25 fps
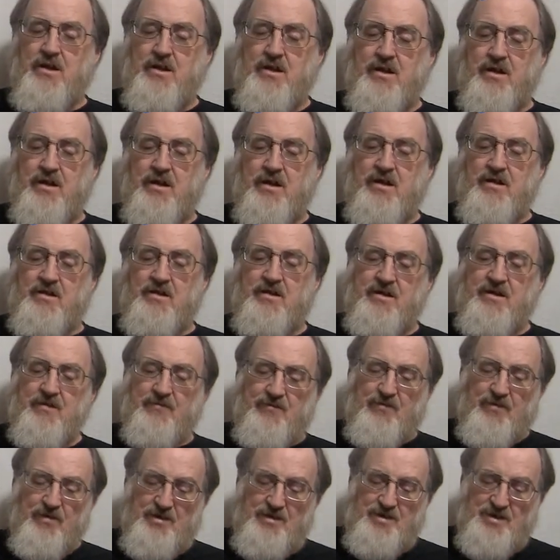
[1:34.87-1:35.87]
Uh,
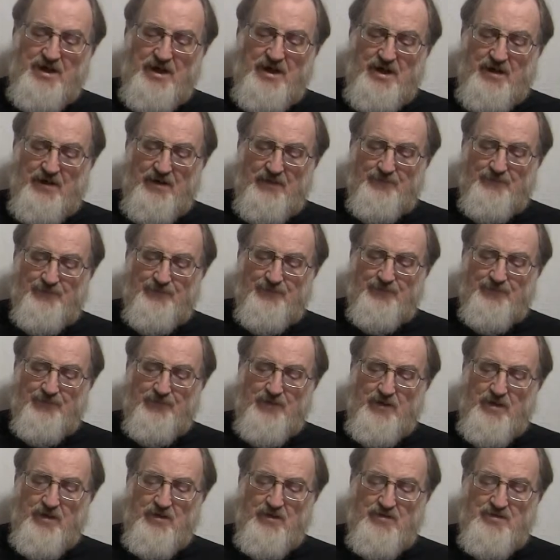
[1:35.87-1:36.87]
different, uh,
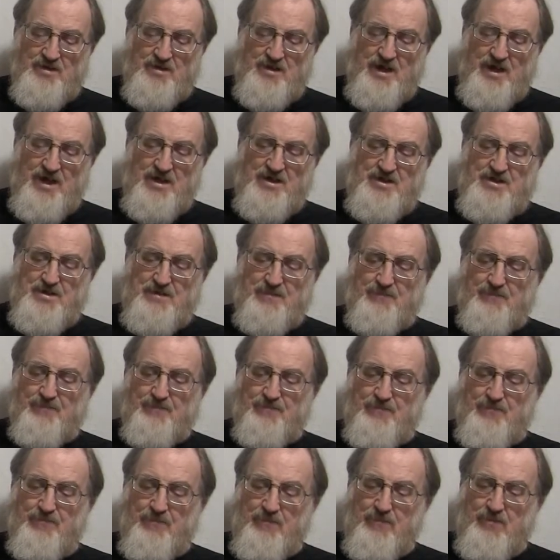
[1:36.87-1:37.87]
you know, it's got
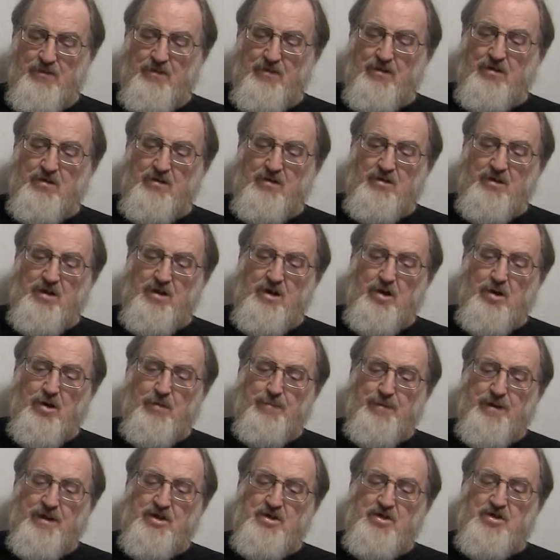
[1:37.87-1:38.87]
some color
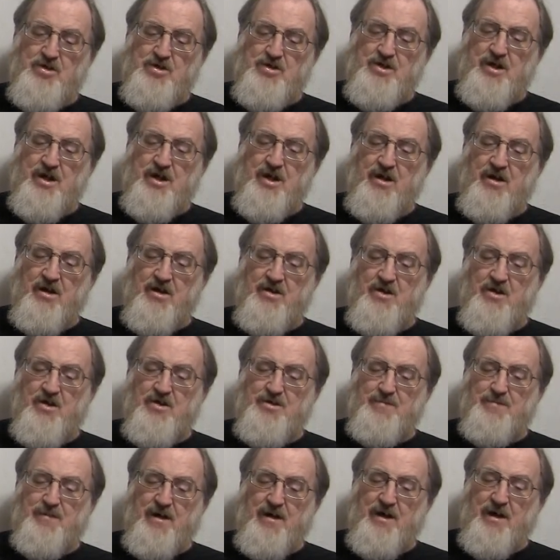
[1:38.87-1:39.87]
pictures in here, and it
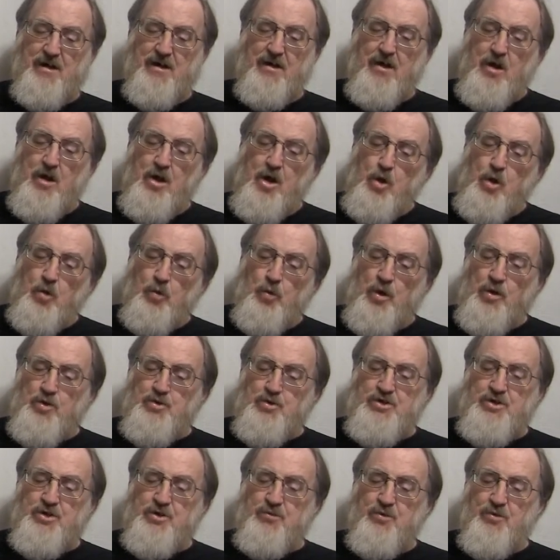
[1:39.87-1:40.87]
talks about like
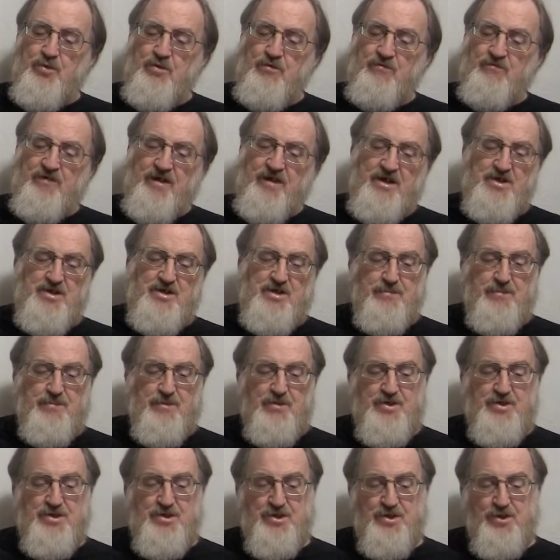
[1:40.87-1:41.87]
roasted root
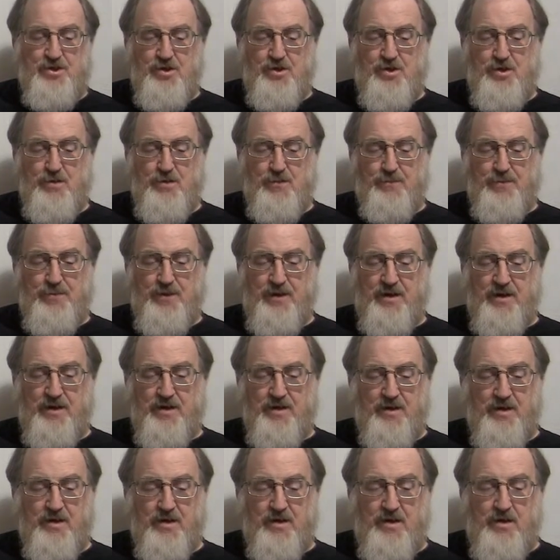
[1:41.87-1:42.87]
vegetable soup
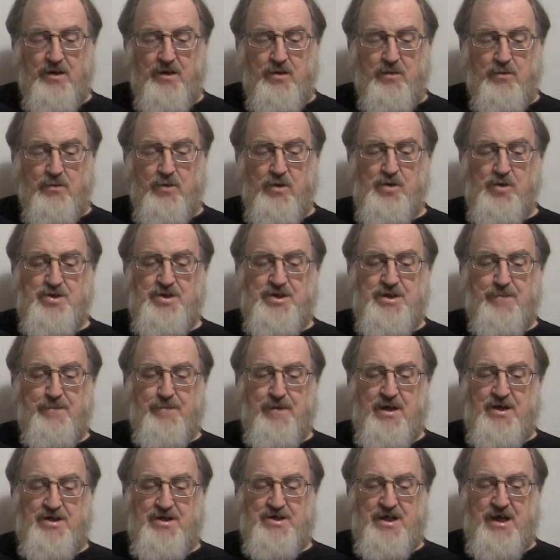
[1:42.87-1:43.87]
and roasted
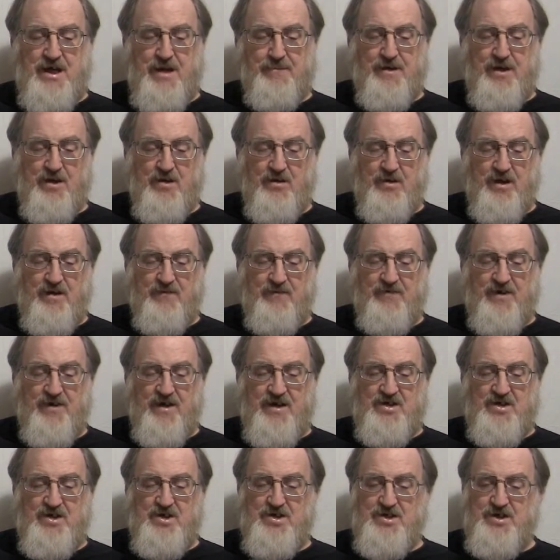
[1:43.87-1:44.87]
balsamic green
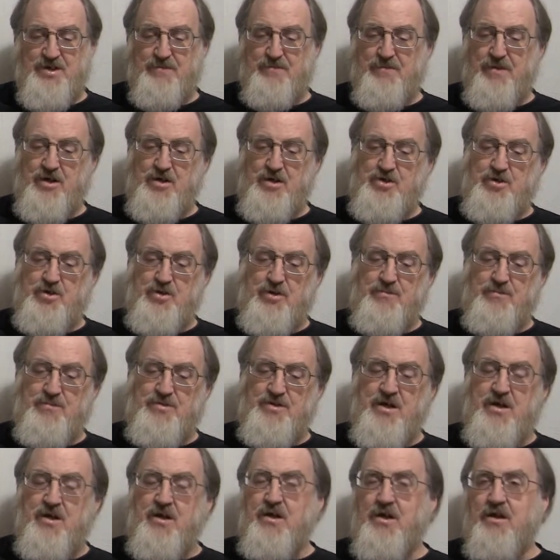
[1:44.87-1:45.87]
veggies and
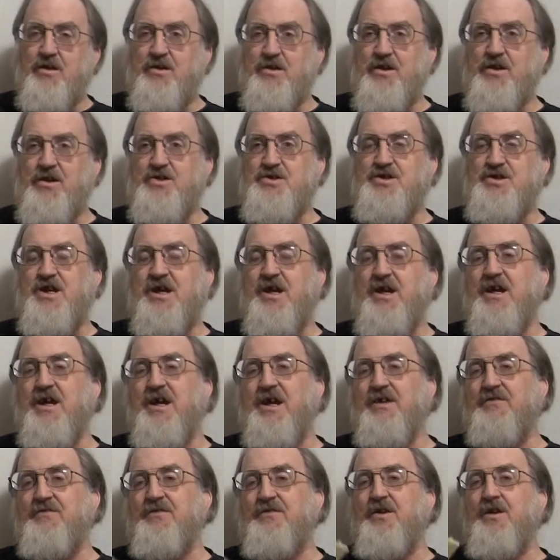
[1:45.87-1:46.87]
mushrooms. There's uh,
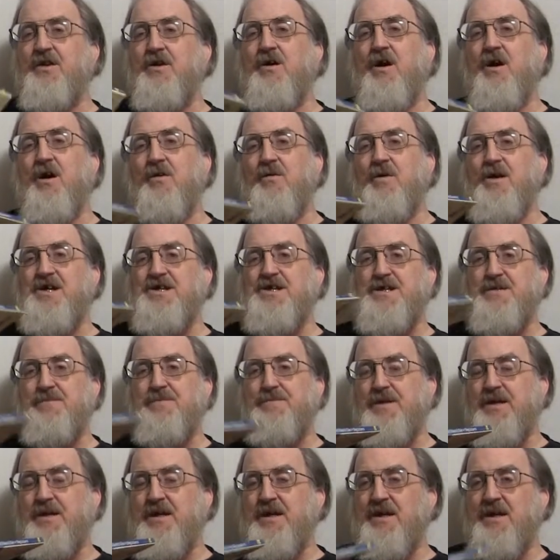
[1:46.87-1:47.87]
even a, a
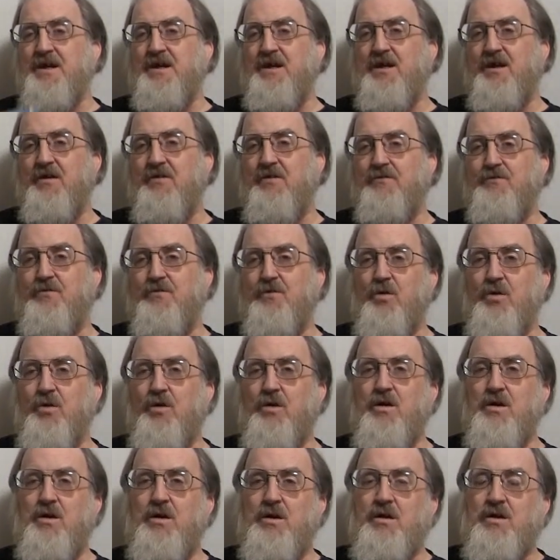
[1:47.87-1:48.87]
recipe in here
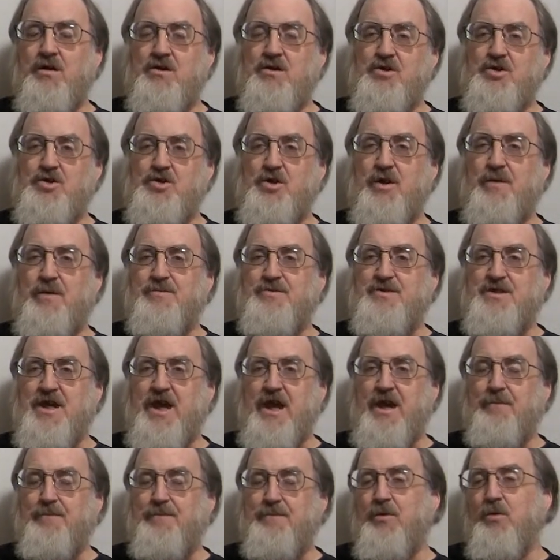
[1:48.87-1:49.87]
for shrimp
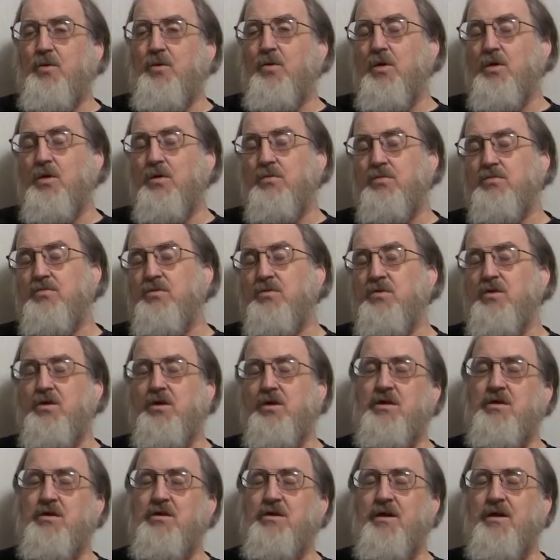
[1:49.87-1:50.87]
scampi, or you
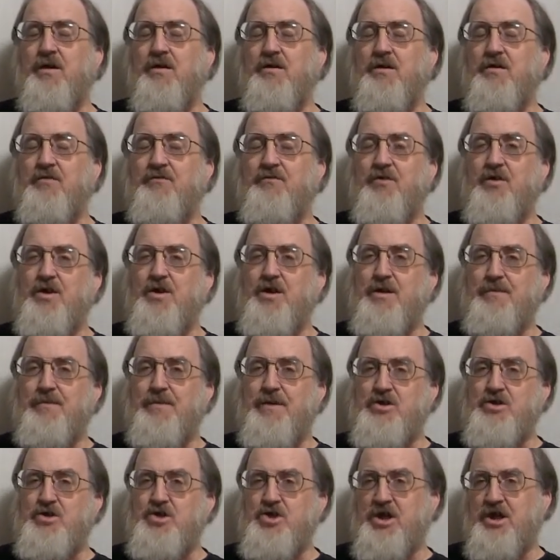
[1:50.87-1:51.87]
could uh, convert it to
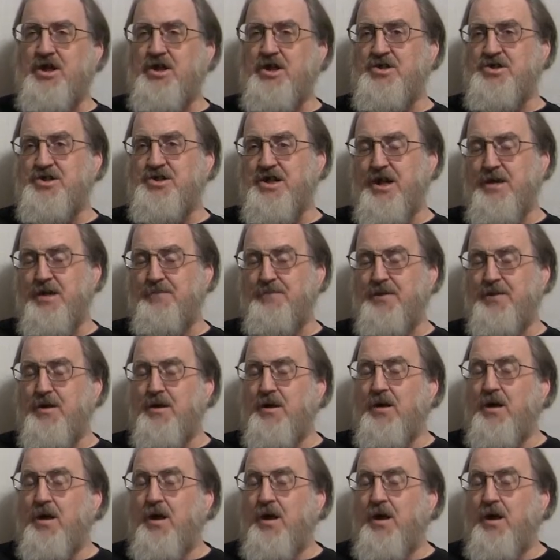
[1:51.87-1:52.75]
be chicken scampi.